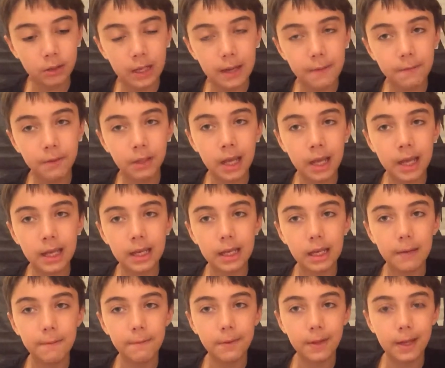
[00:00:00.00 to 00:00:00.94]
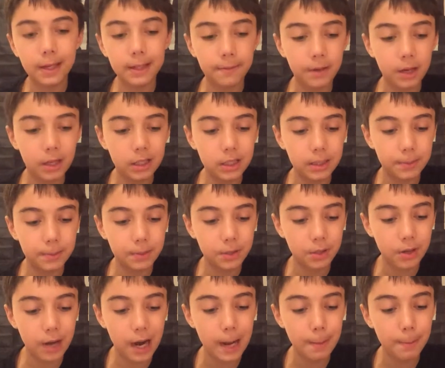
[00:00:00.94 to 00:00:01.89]
Leave a like if you liked the video.
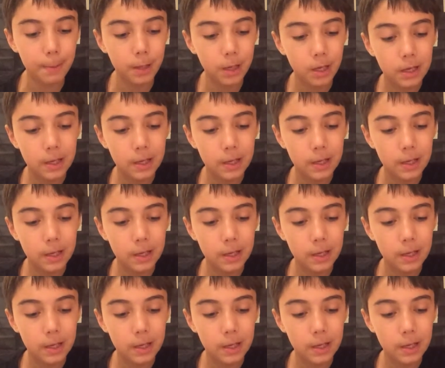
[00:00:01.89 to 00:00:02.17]
Subscribe